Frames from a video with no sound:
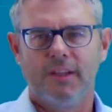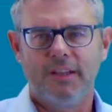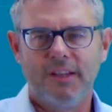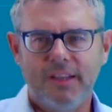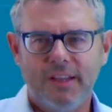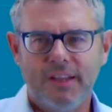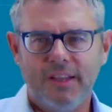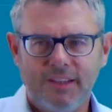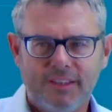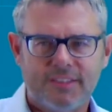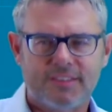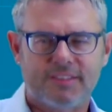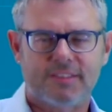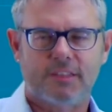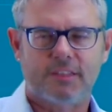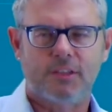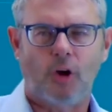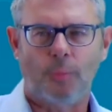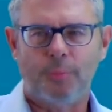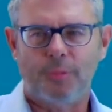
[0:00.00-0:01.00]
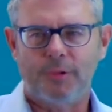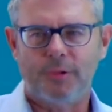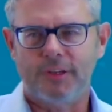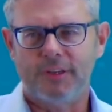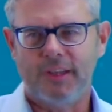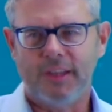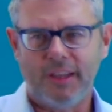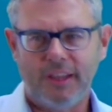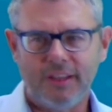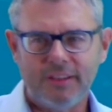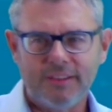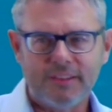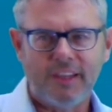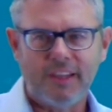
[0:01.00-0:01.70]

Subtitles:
links, copper and